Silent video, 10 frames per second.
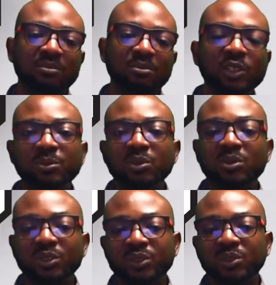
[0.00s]
Multiple
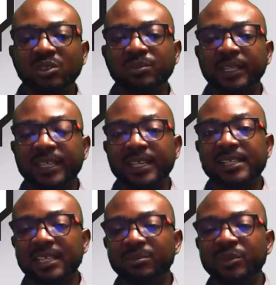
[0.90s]
controls per
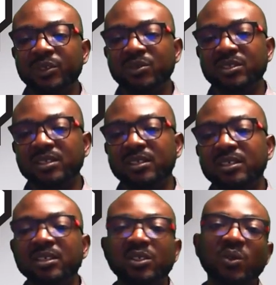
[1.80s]
case can be used
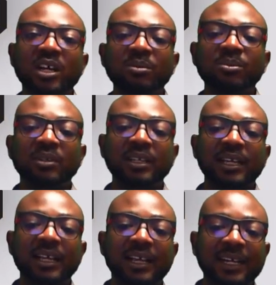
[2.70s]
to help
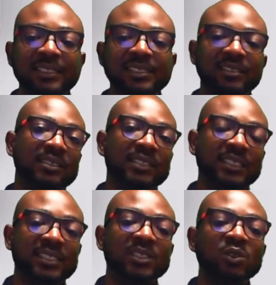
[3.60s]
add
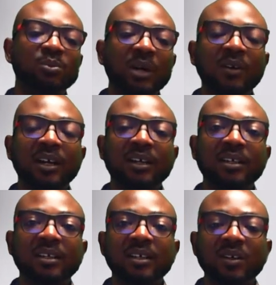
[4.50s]
statistical power
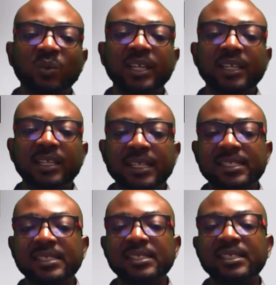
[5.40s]
when
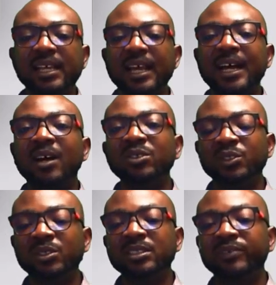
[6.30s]
cases are
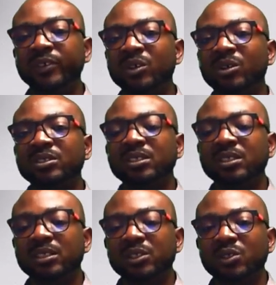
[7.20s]
unduly difficult
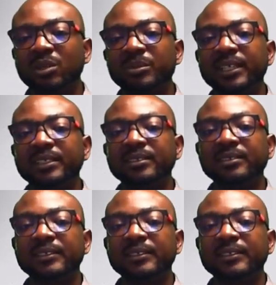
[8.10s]
to obtain.